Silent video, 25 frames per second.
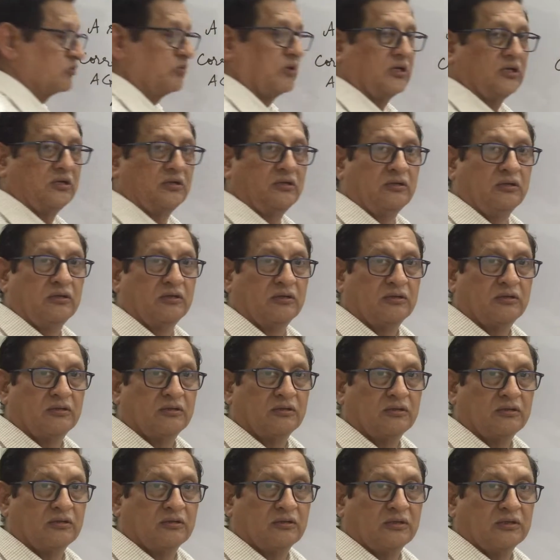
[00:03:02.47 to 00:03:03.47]
1,
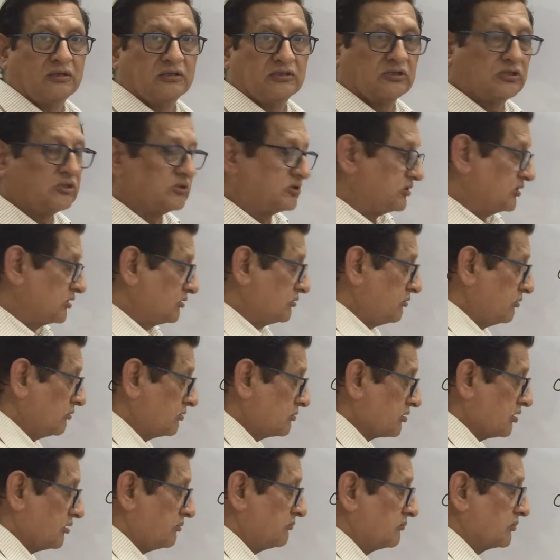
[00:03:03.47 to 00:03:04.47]
the
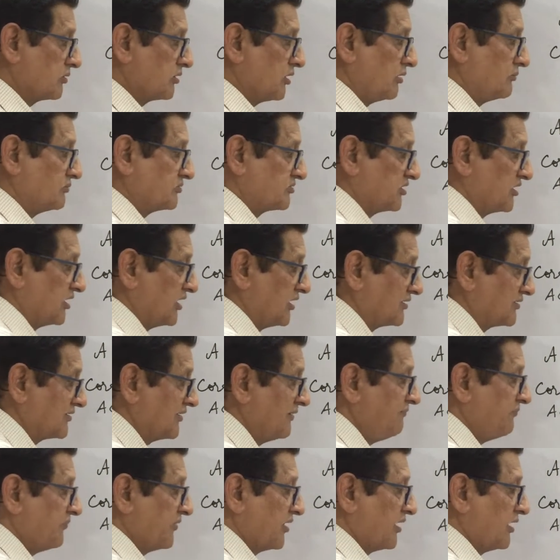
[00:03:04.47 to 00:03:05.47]
general term comes as
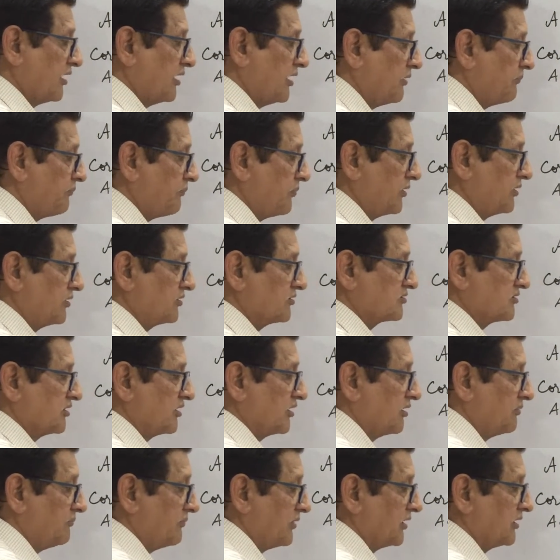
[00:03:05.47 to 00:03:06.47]
A plus
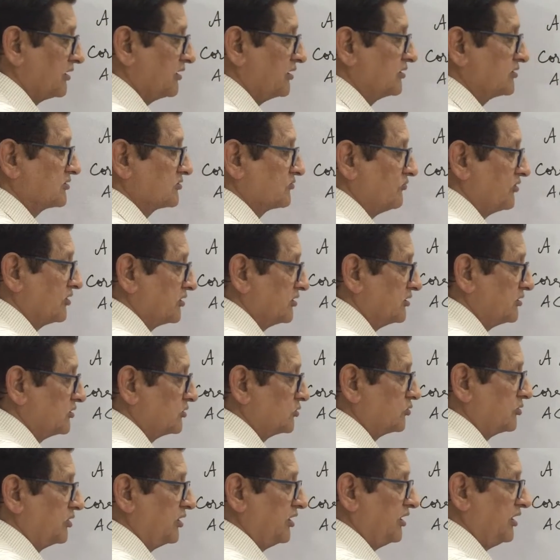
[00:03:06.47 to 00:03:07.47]
n minus 1
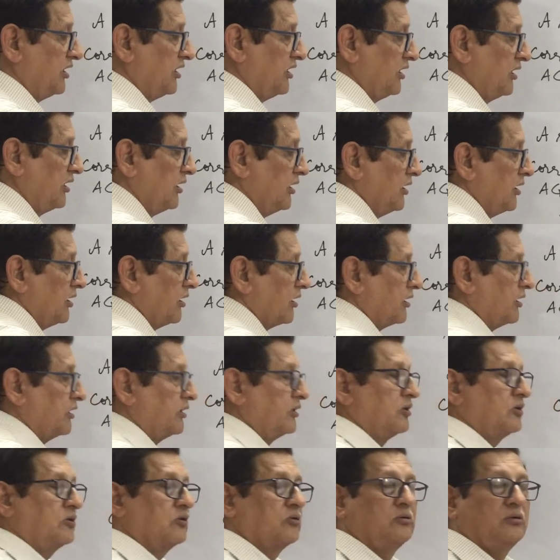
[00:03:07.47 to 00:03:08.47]
into D
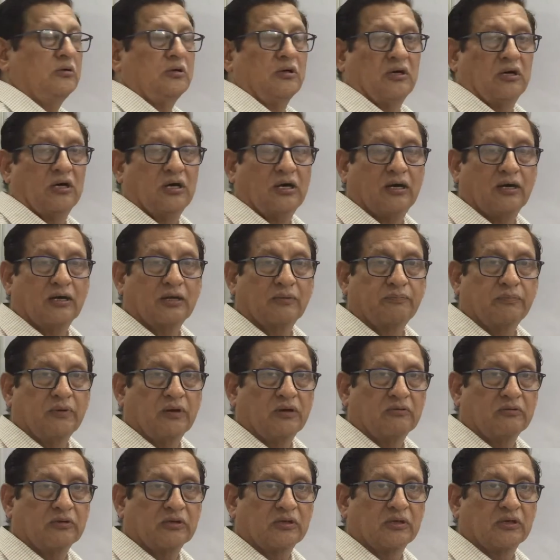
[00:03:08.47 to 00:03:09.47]
into R
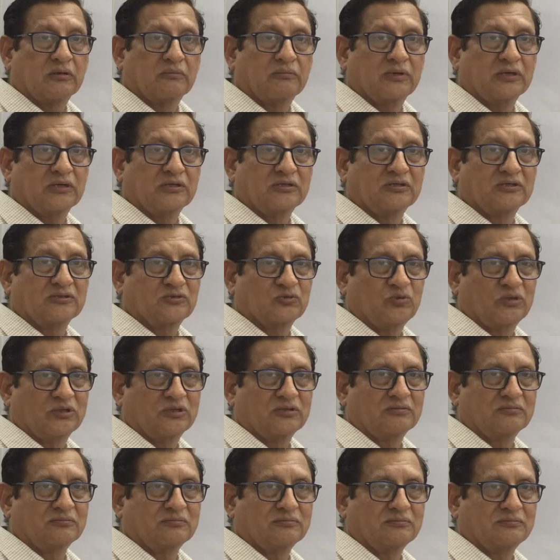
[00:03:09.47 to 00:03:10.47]
power n minus
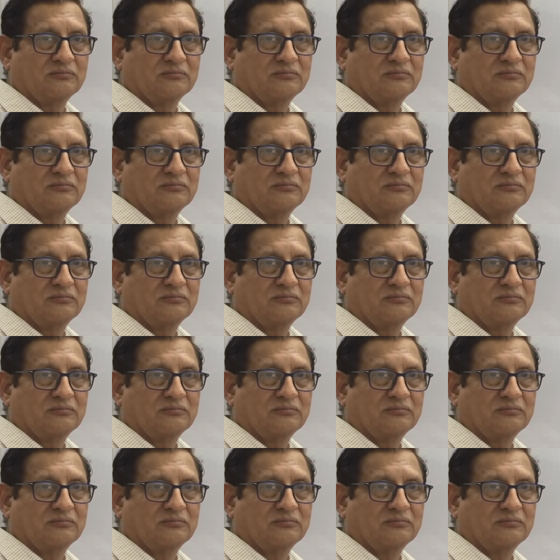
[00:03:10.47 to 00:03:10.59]
1.